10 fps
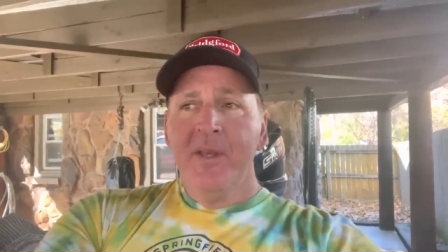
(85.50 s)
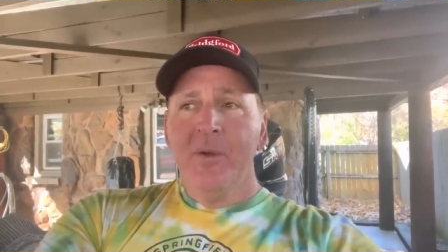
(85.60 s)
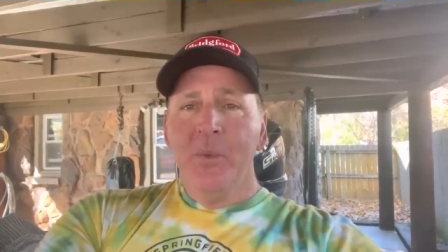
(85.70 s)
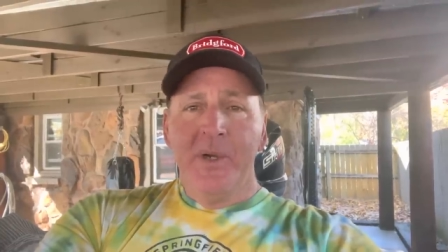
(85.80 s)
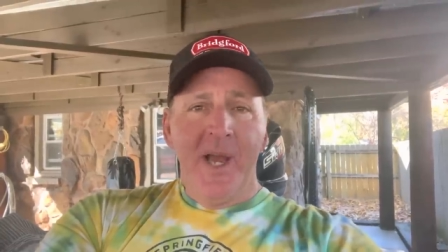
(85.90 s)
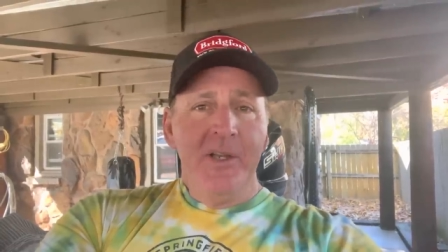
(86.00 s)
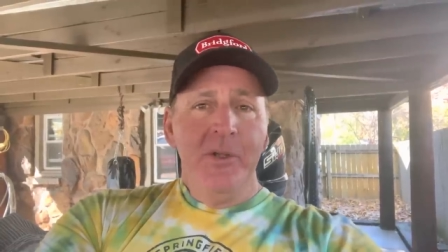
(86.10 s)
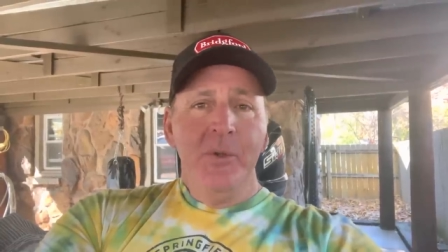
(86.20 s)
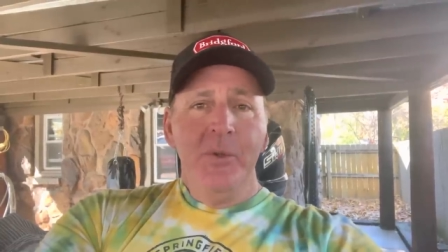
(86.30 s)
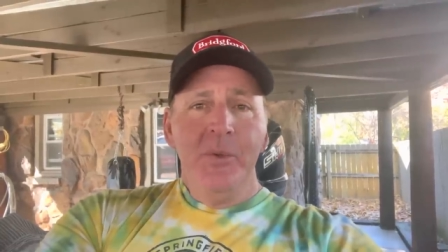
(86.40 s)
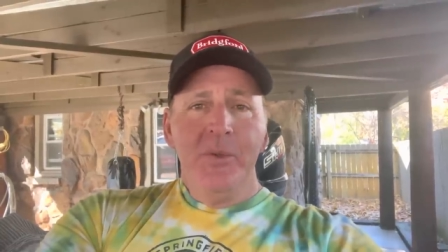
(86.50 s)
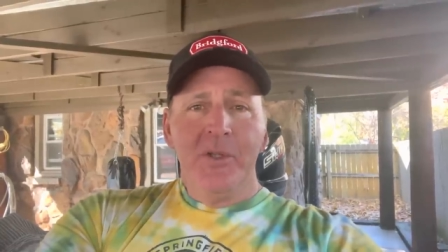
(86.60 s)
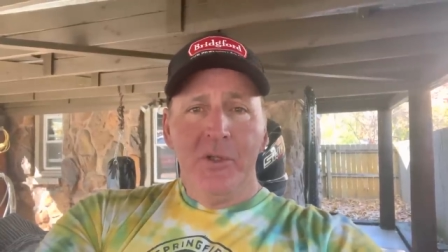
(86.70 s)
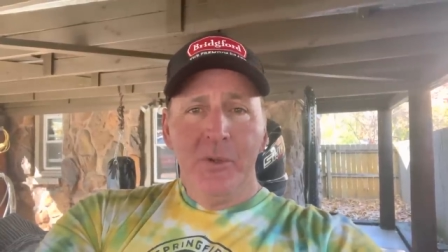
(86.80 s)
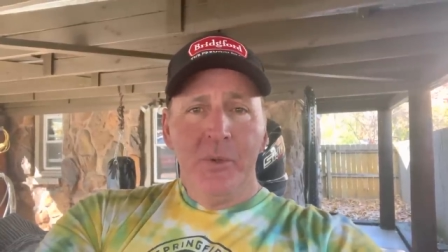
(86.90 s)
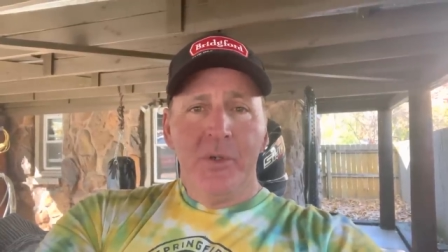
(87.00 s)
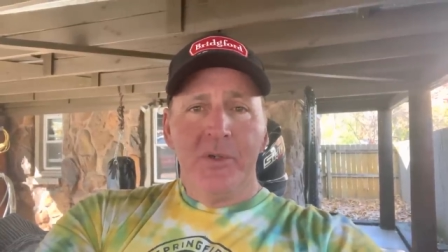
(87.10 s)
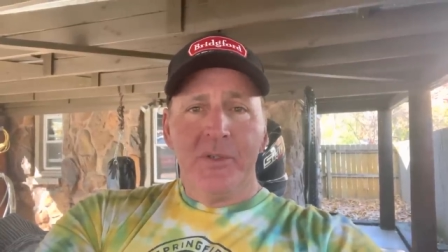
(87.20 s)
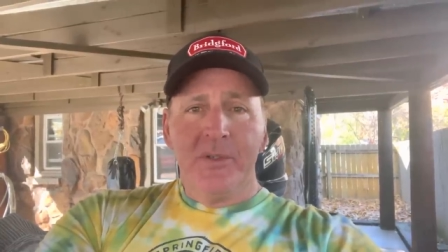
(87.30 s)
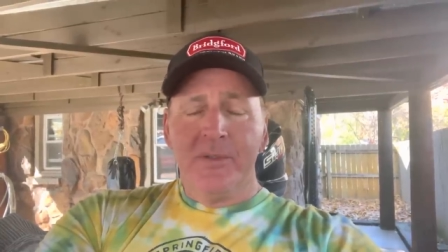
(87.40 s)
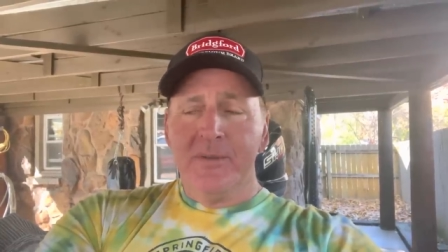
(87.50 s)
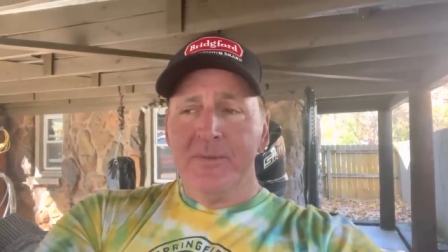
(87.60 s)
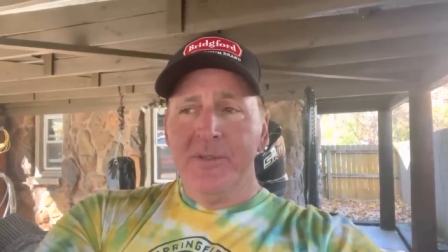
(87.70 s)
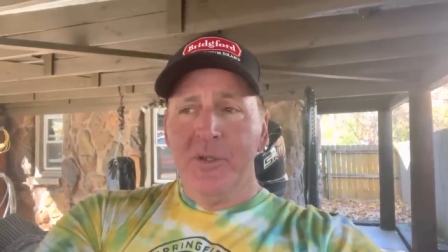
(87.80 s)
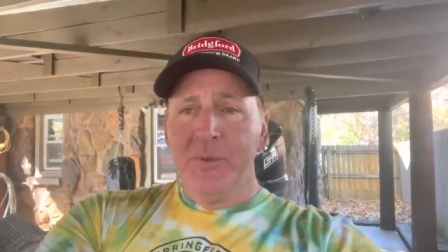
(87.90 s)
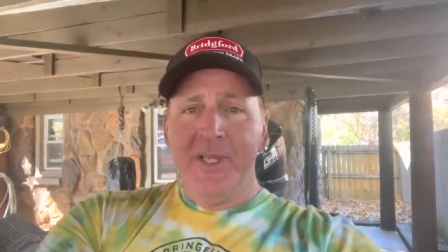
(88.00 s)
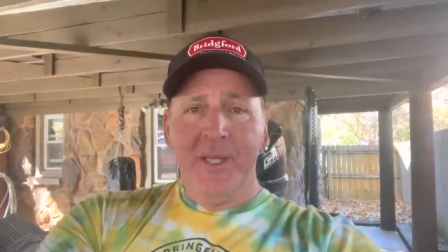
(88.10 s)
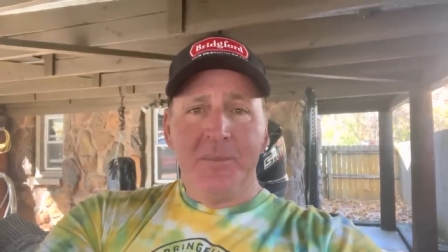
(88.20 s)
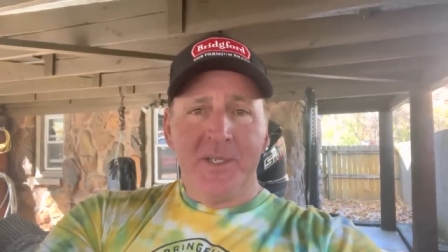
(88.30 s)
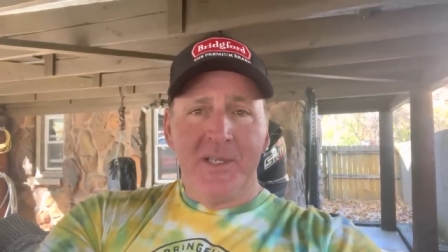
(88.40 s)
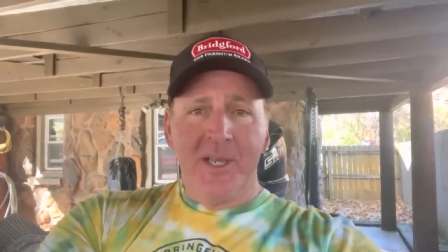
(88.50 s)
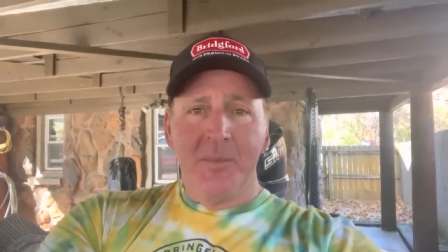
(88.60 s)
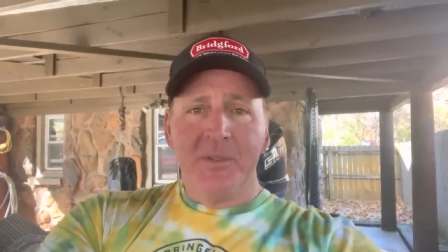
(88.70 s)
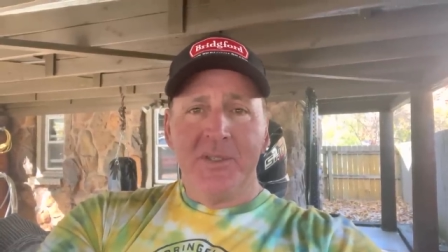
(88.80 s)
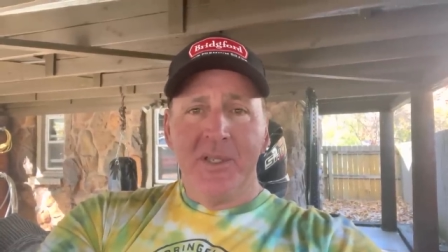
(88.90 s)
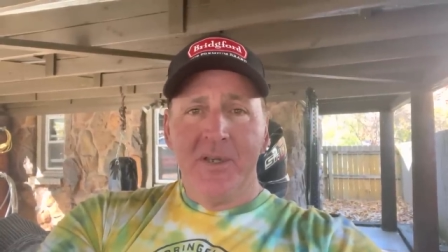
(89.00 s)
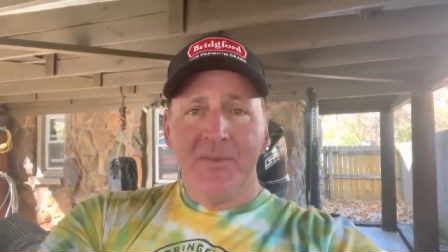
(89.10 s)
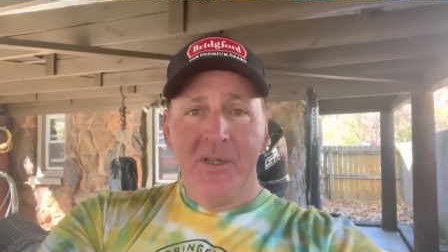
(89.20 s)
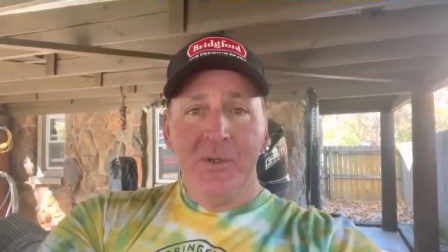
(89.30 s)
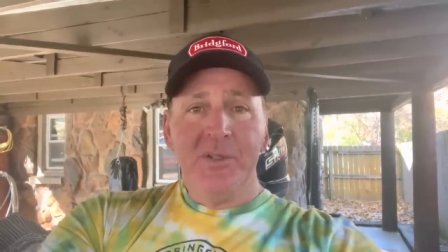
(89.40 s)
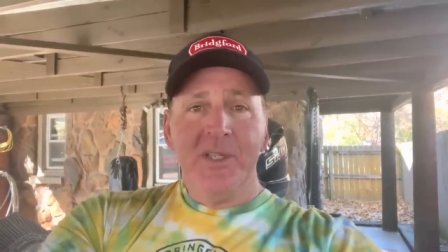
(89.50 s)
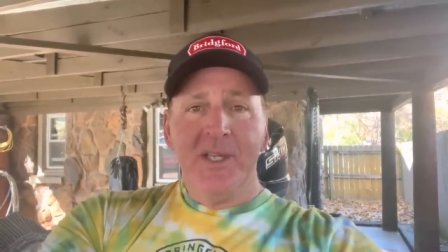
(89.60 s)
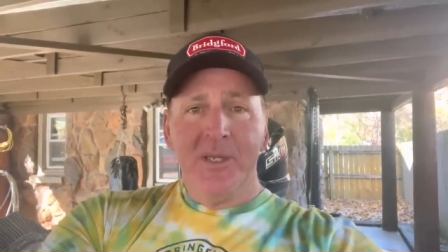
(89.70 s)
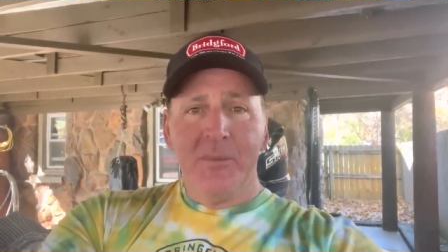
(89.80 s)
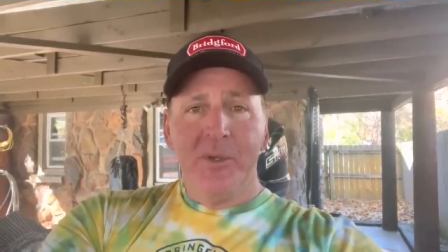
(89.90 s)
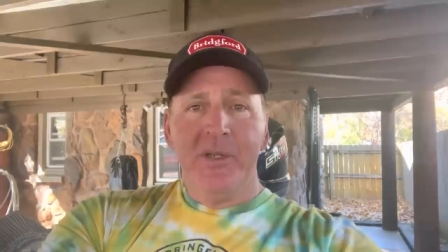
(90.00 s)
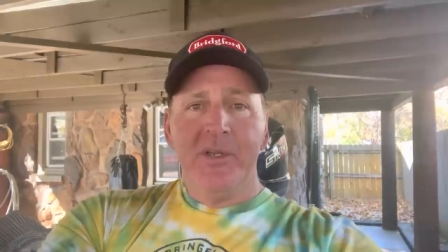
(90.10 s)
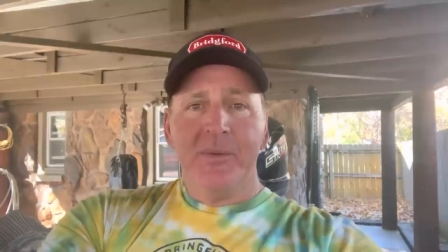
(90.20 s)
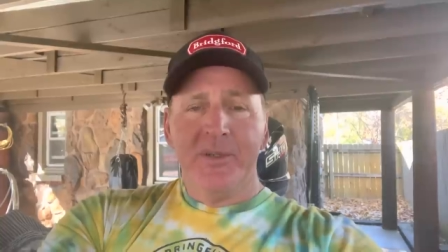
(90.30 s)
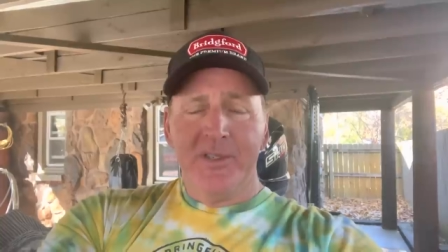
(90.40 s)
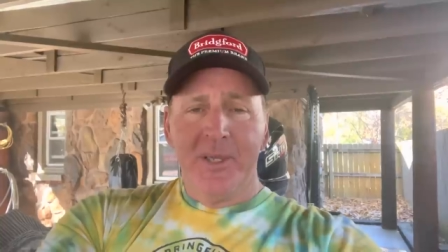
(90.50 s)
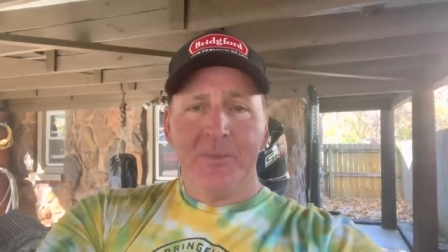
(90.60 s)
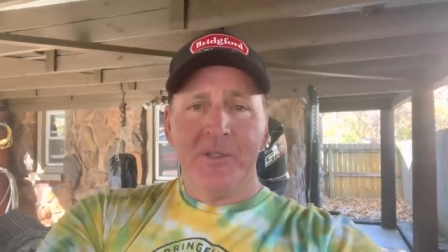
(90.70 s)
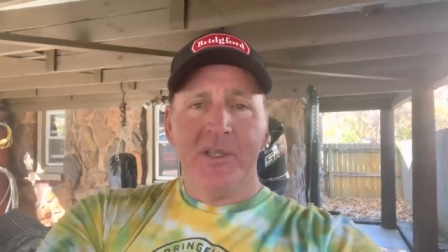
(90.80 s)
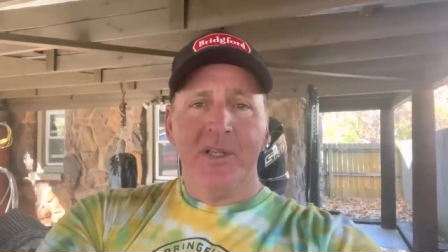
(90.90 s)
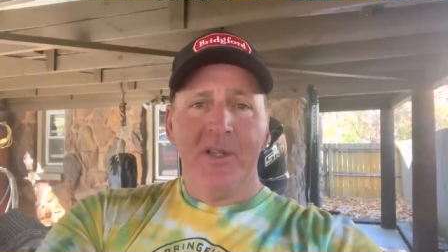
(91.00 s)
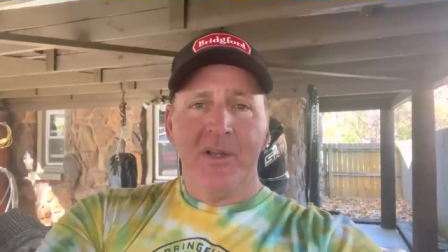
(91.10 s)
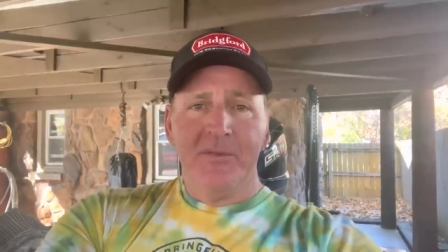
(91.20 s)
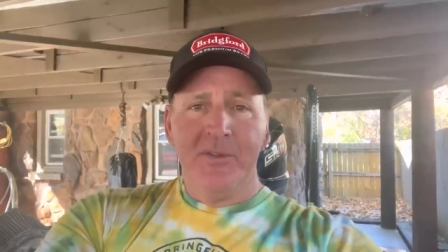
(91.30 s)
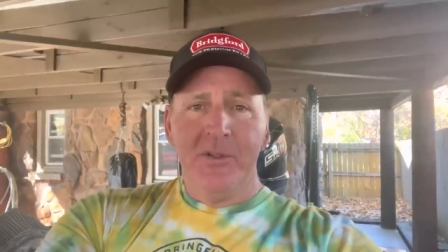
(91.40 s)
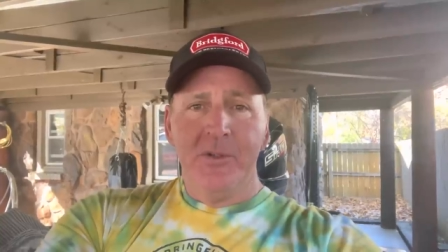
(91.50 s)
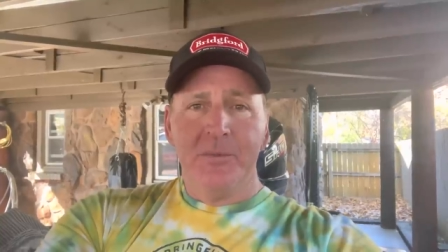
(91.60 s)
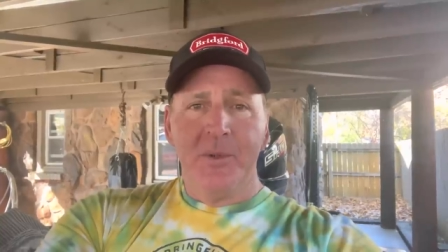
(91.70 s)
When I do the lure, you know, tips, that type of stuff, they usually get a pretty good reception, get a lot of views.